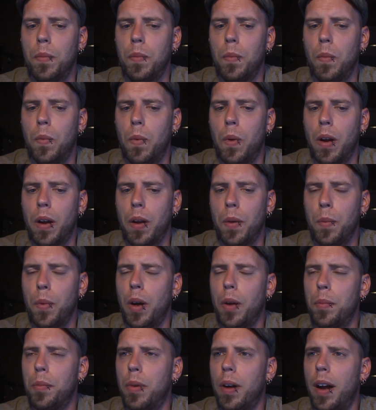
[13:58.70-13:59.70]

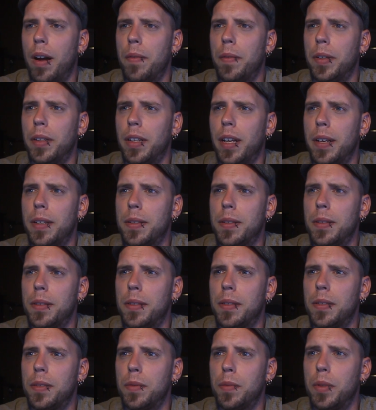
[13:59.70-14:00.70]
one-on-one private
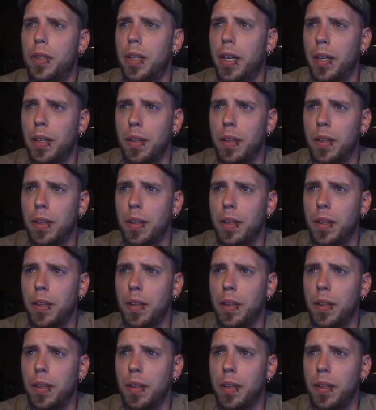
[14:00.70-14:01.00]
lessons, which I